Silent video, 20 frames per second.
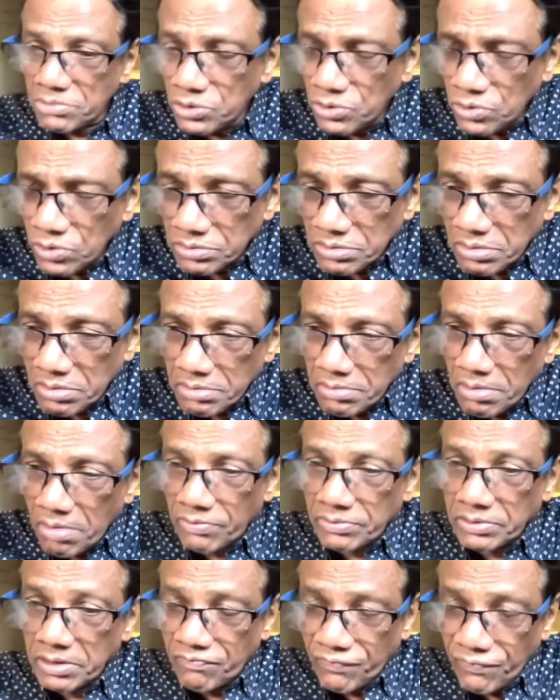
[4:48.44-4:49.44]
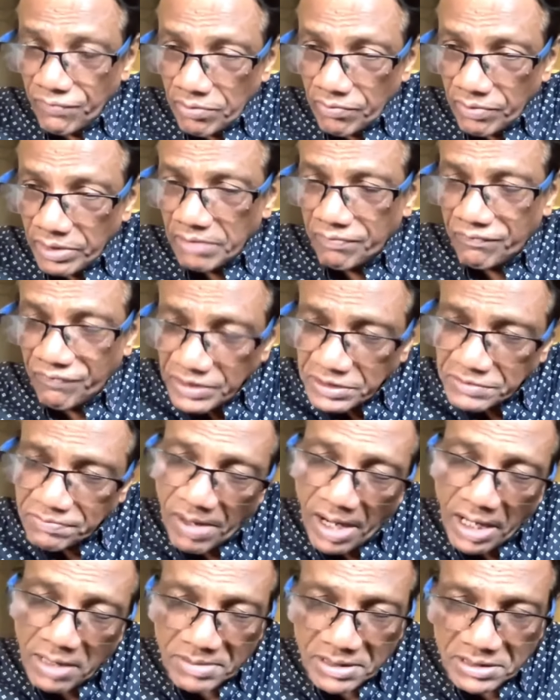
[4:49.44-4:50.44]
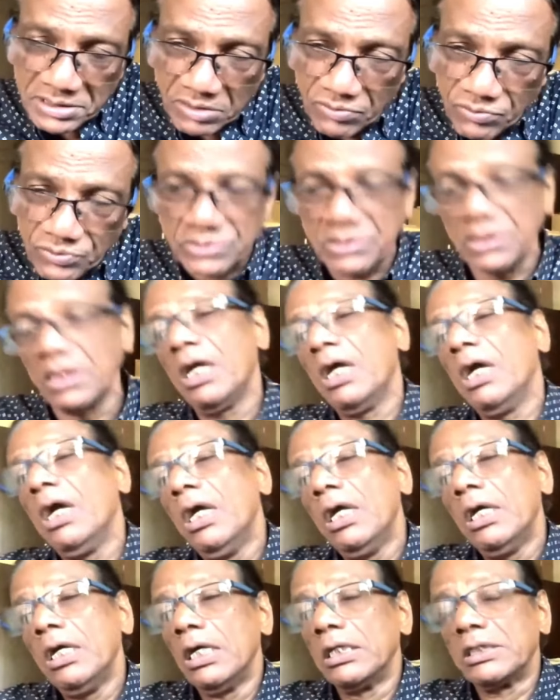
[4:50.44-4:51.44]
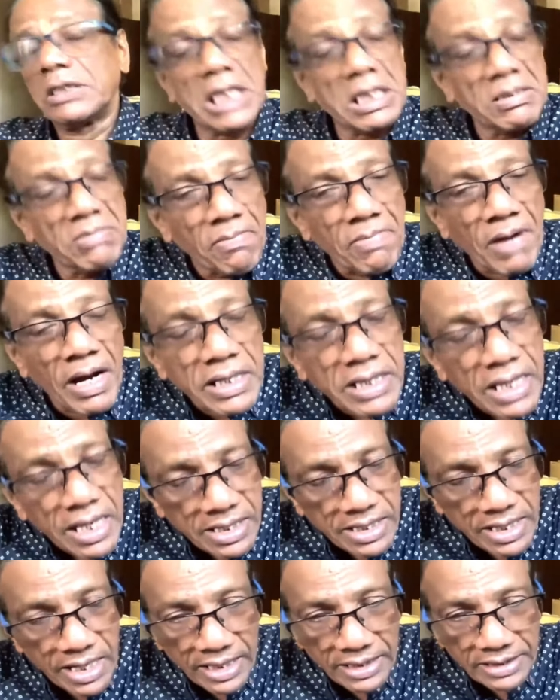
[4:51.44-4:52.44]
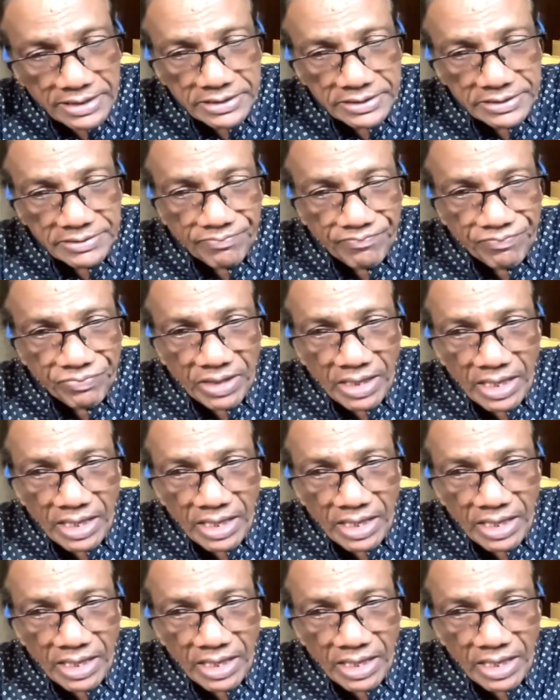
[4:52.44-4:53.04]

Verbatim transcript: you know, the, the world first prime minister was uh, Sirima Bandaranaike.